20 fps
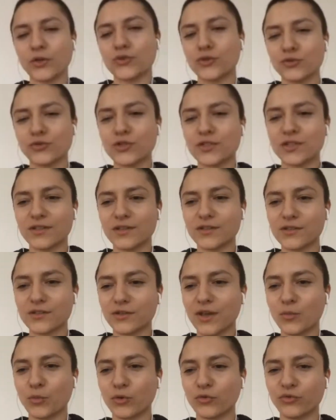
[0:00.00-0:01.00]
just a
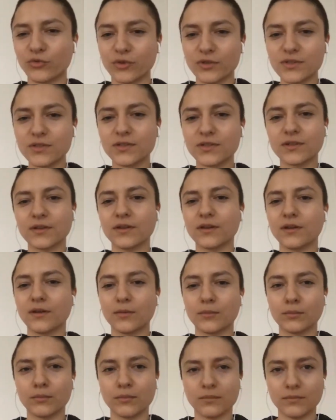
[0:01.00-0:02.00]
disclaimer first.
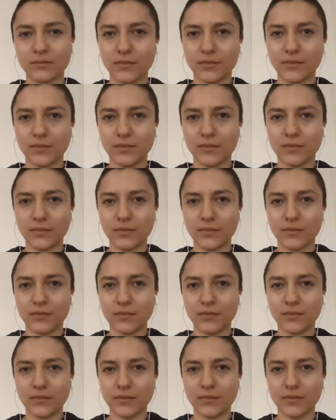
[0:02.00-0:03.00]
I'm
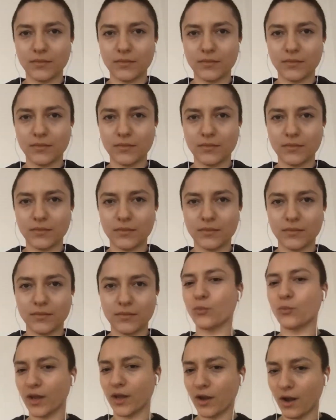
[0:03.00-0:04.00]
new on Raiden Network,
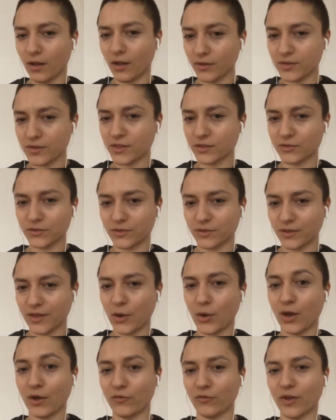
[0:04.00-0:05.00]
so my colleagues until
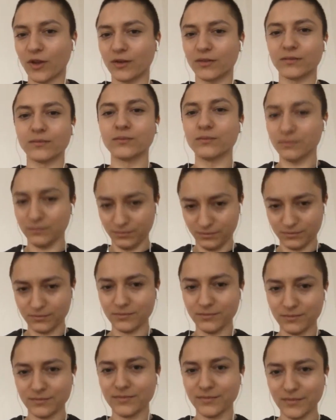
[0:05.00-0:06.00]
now have done
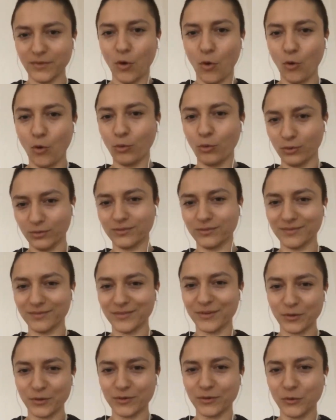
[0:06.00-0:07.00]
all
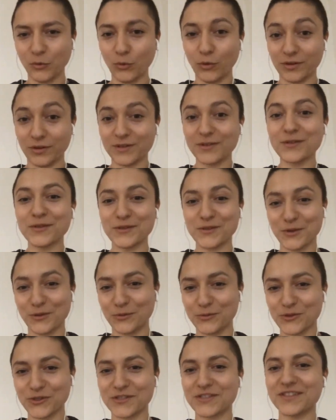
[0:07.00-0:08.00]
the work.
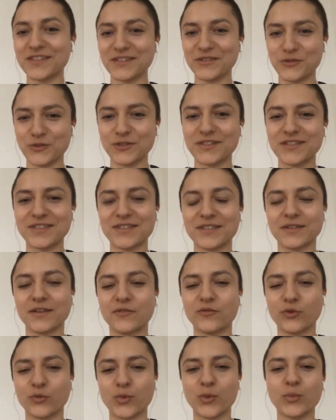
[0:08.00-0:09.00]
So just
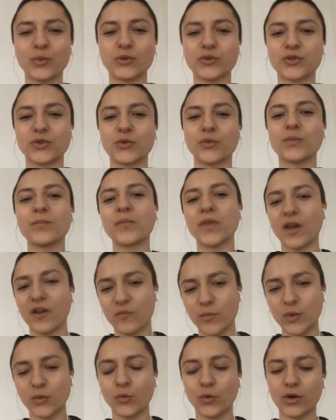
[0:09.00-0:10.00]
for people to know,
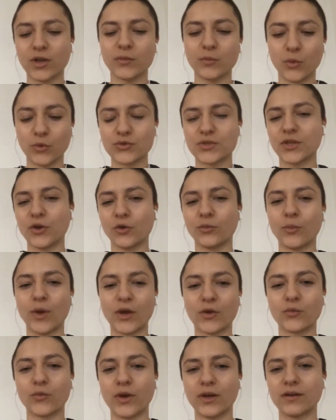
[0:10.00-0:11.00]
I've been working mostly on
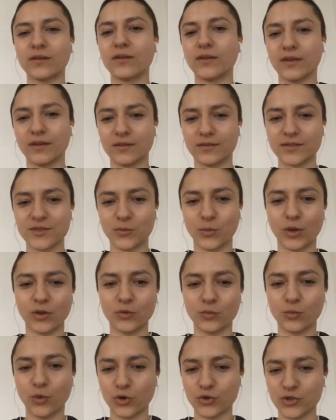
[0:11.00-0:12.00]
µRaiden and some
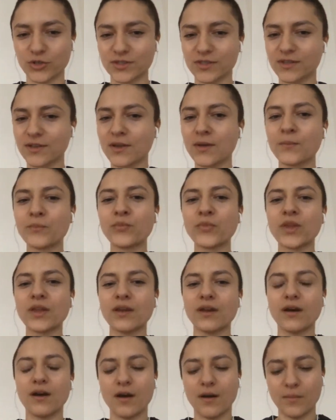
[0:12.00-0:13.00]
other projects.
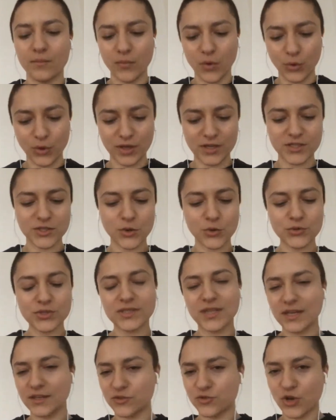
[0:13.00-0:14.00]
Okay, so
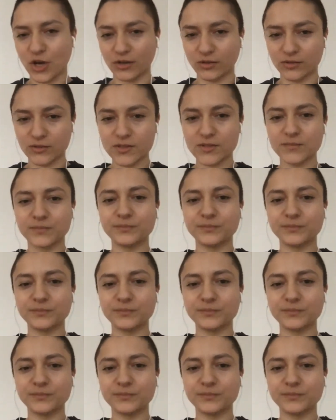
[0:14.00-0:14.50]
state channels.